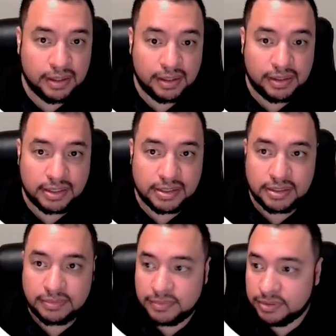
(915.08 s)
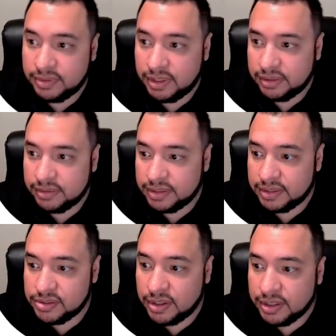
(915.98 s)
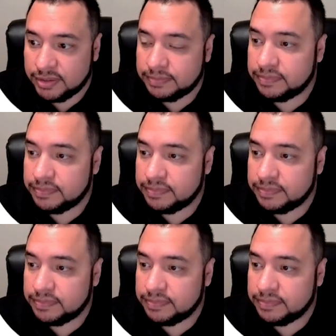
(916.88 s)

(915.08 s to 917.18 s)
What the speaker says: And that's it. You're ready to get started.